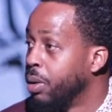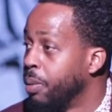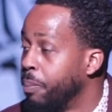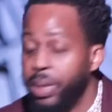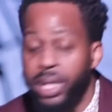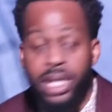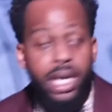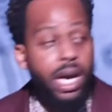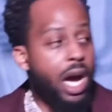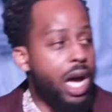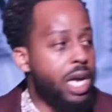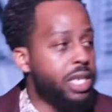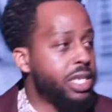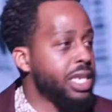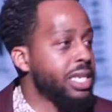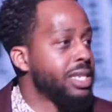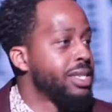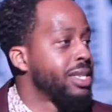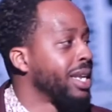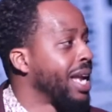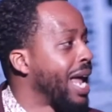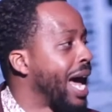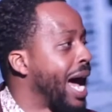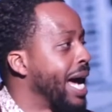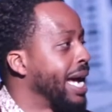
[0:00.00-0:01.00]
because
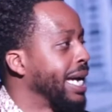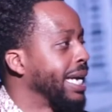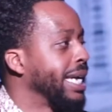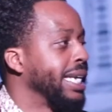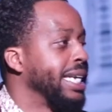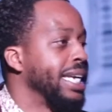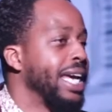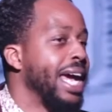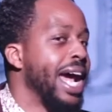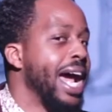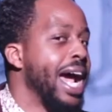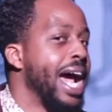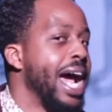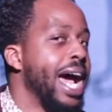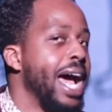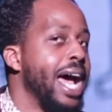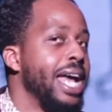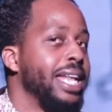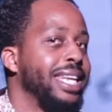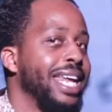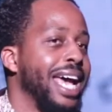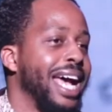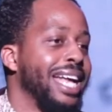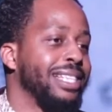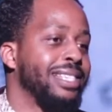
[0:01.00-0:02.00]
it's like,
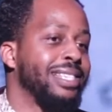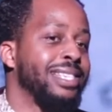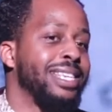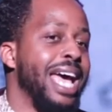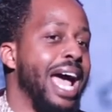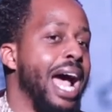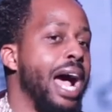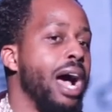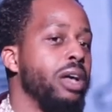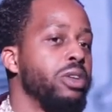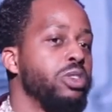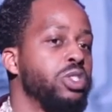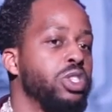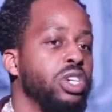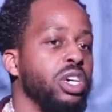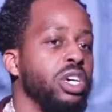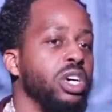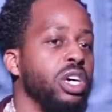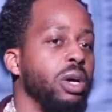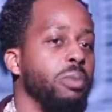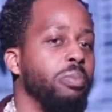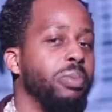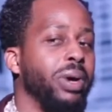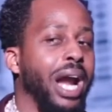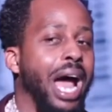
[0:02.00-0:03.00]
yeah, that sounds
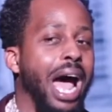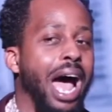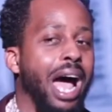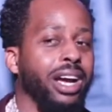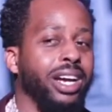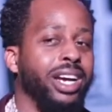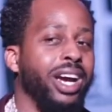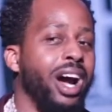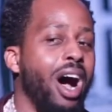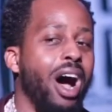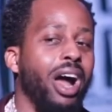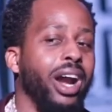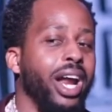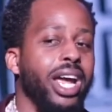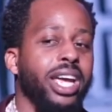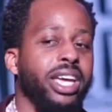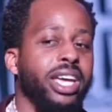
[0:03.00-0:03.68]
good, but God